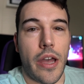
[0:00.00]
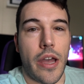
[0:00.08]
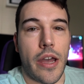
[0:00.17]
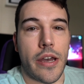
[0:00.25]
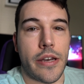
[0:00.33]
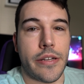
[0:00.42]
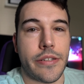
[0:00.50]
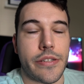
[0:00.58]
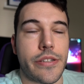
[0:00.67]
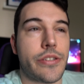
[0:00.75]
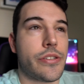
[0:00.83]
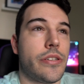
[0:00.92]

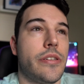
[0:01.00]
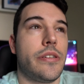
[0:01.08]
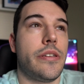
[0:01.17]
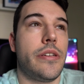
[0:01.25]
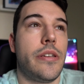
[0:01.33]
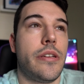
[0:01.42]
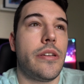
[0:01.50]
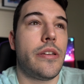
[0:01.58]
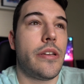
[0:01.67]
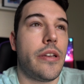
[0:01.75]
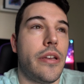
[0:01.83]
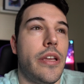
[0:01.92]
And
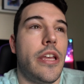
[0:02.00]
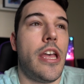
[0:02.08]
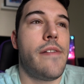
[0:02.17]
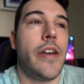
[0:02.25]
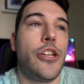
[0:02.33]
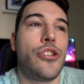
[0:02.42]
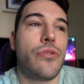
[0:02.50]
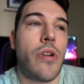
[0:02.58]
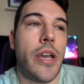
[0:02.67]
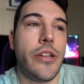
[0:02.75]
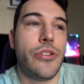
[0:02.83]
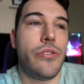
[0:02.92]
if I
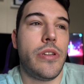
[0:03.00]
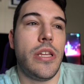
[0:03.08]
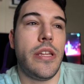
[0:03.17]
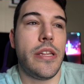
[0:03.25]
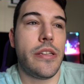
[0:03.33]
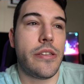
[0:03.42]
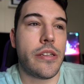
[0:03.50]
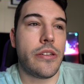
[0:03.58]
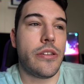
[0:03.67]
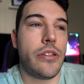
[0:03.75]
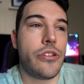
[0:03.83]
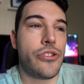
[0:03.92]
tried, and
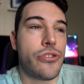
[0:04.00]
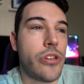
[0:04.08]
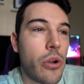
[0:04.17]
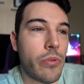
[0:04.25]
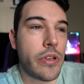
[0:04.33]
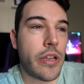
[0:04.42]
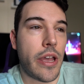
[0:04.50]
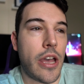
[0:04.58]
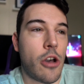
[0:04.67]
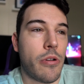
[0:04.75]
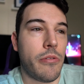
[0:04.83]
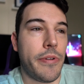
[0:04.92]
just knowing
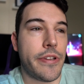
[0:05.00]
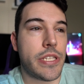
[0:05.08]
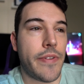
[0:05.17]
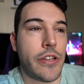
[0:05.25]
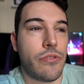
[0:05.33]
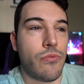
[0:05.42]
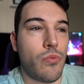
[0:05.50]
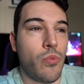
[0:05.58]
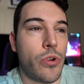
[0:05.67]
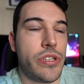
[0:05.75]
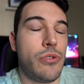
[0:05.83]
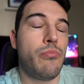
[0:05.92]
how my roommate is, if I
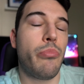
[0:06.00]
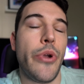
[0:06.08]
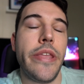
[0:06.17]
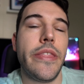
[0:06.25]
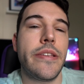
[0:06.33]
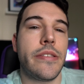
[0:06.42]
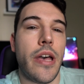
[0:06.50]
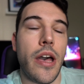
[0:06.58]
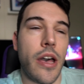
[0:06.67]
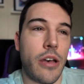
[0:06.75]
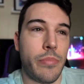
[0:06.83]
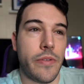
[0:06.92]
were to bring this
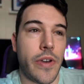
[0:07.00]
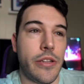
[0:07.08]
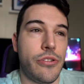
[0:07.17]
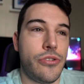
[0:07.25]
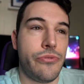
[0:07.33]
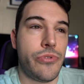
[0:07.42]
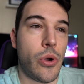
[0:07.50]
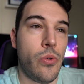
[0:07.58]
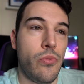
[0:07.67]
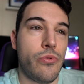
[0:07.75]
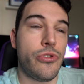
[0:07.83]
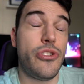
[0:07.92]
up, if I
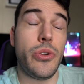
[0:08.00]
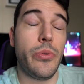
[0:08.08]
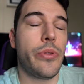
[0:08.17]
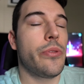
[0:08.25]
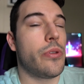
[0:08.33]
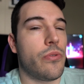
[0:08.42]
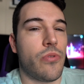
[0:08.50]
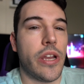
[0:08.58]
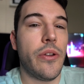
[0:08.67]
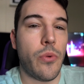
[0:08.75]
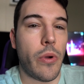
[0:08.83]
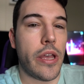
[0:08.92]
don't do it the
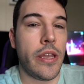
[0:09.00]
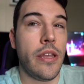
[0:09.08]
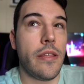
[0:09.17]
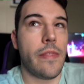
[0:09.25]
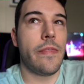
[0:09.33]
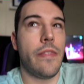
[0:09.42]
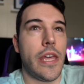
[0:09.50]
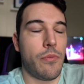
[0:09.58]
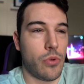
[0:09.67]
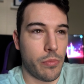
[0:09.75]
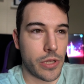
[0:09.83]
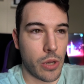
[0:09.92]
right way, they
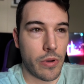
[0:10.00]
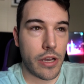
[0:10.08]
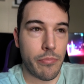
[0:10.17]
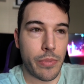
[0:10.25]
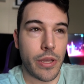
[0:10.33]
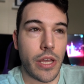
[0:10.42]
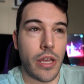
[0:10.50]
will blow up.